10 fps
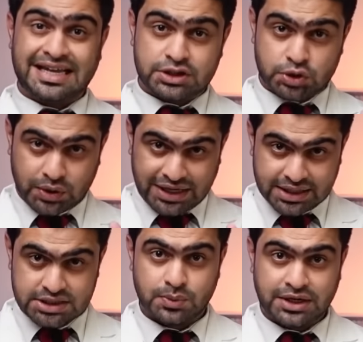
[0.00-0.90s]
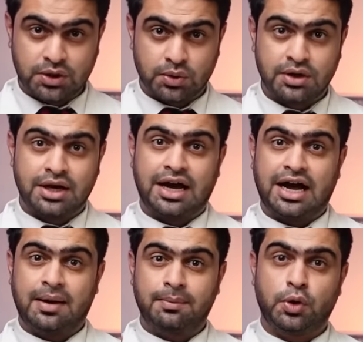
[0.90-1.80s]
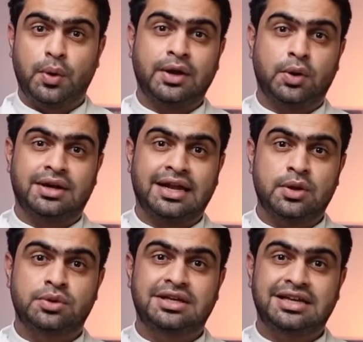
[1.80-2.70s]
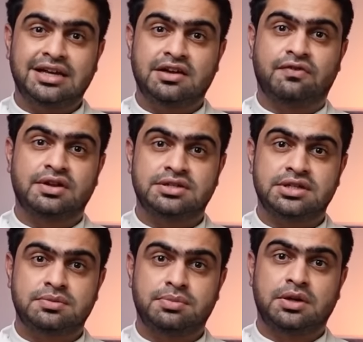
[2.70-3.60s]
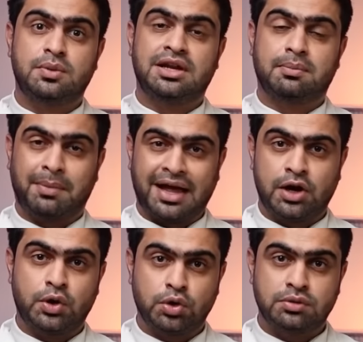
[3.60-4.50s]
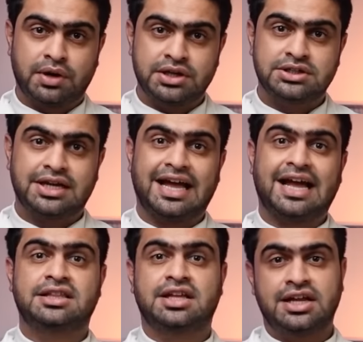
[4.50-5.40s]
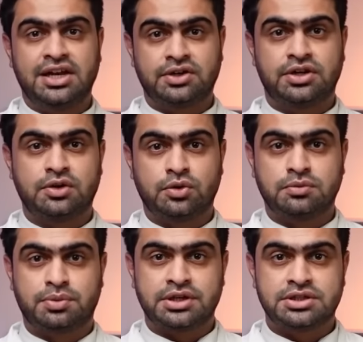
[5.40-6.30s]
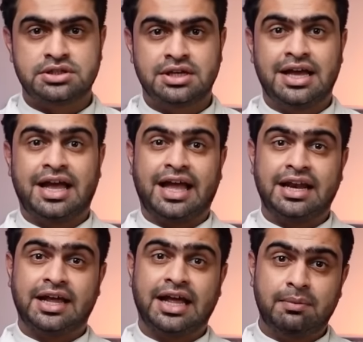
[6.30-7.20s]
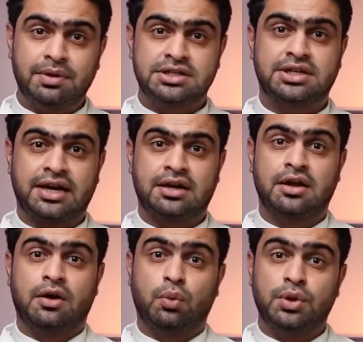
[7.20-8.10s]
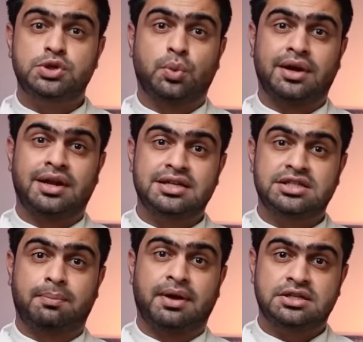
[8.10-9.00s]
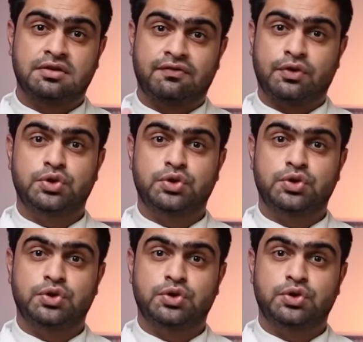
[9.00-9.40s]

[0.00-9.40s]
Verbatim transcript: So in this video, I'm going to tell you the key differences between a manual toothbrush and the electric toothbrushes and help decide which one is the best for